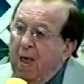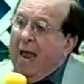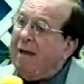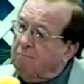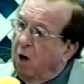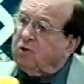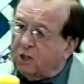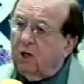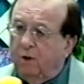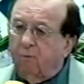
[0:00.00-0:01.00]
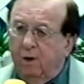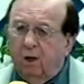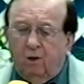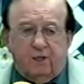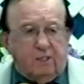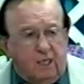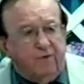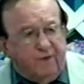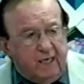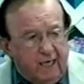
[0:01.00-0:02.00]
and most of the world is
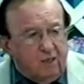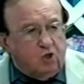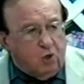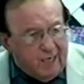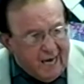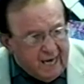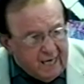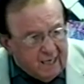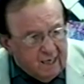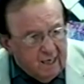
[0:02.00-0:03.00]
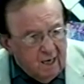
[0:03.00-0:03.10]
living in today.